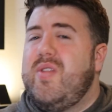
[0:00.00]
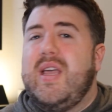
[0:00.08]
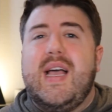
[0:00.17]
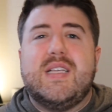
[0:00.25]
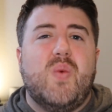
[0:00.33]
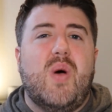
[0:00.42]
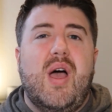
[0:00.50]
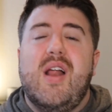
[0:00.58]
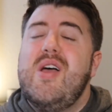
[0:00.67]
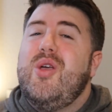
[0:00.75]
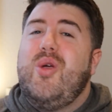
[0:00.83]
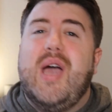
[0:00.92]
then guess what?
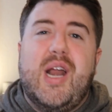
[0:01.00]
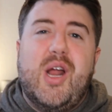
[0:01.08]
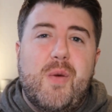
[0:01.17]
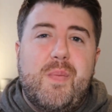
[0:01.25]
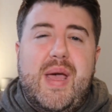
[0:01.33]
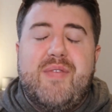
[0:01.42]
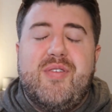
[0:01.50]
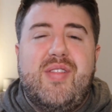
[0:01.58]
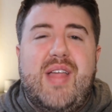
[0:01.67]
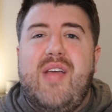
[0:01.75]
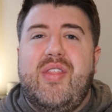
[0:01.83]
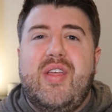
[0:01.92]
You got to go pay for
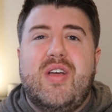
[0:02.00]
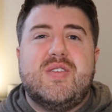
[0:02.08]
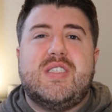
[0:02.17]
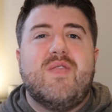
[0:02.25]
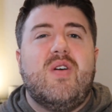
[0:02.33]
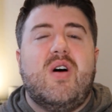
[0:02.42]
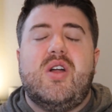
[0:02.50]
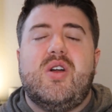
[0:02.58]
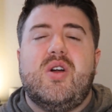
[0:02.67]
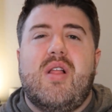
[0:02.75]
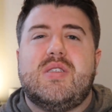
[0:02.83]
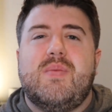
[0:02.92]
that. And there's several
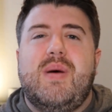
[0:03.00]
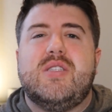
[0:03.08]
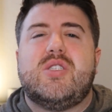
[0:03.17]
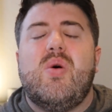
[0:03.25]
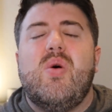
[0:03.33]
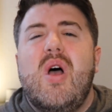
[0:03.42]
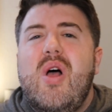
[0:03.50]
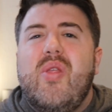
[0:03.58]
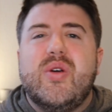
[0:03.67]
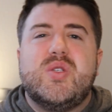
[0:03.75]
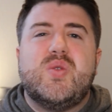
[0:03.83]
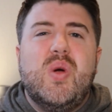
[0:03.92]
$100s a month. So
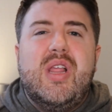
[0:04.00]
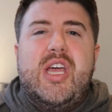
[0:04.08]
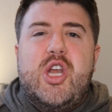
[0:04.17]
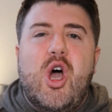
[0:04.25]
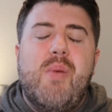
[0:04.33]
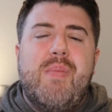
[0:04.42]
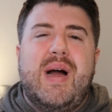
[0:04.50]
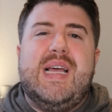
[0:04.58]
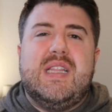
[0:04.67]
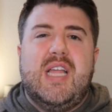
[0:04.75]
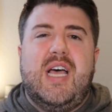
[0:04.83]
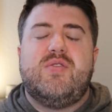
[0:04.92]
there's really no money
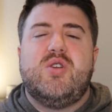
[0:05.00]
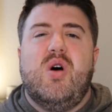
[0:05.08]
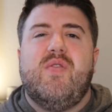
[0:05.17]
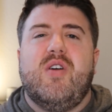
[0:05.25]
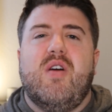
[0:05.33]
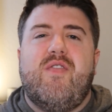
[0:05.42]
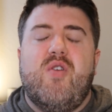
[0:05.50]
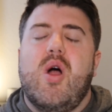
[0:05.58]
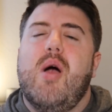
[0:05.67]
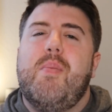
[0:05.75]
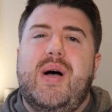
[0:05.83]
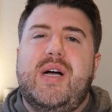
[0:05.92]
left over for
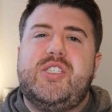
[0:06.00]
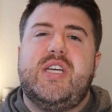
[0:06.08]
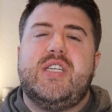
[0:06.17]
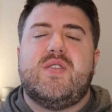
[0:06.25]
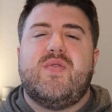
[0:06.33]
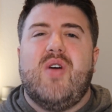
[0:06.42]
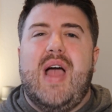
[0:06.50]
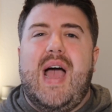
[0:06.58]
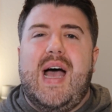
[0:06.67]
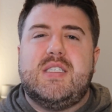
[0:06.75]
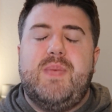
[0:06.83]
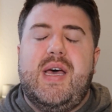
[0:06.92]
our budgets, for
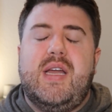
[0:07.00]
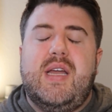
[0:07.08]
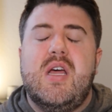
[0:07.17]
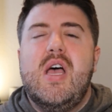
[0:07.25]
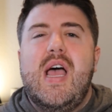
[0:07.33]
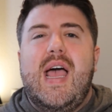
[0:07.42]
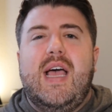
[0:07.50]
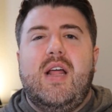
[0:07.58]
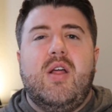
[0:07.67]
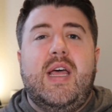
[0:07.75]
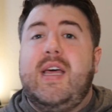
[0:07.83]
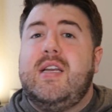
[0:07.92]
ad spend,
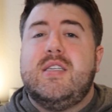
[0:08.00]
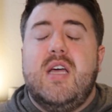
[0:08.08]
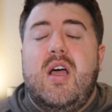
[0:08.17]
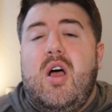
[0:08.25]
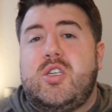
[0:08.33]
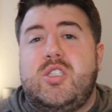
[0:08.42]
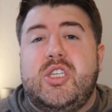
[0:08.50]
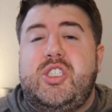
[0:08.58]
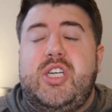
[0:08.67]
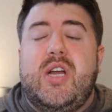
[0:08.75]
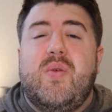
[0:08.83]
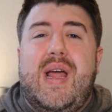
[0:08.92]
and to
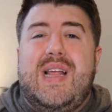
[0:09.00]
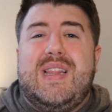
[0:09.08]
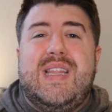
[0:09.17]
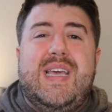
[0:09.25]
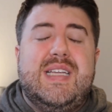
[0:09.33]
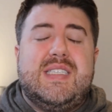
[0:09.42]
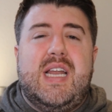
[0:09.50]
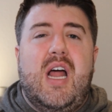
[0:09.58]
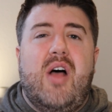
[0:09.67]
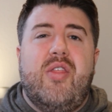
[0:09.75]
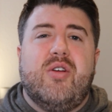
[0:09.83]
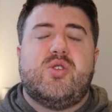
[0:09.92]
generate leads and
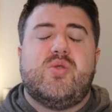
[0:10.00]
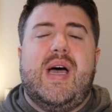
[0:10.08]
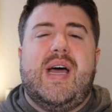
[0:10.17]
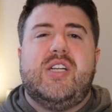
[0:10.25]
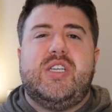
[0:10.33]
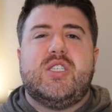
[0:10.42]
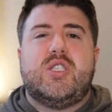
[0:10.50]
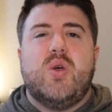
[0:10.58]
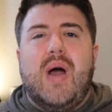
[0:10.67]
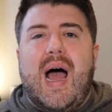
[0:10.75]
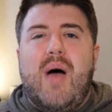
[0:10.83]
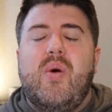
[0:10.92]
other strategies. So
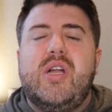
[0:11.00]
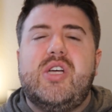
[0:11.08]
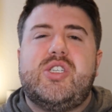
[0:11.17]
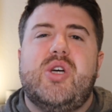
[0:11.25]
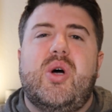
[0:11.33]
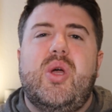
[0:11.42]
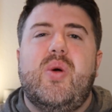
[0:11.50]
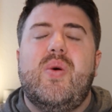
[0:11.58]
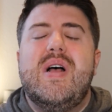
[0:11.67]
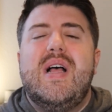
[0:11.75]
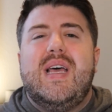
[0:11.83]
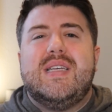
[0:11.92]
what I want to show you
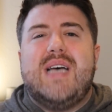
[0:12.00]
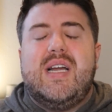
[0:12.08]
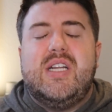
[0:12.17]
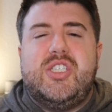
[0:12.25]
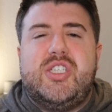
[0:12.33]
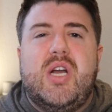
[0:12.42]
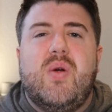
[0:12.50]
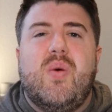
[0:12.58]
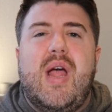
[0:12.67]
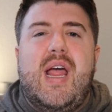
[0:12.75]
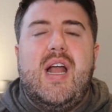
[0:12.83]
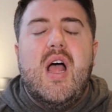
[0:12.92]
is how to generate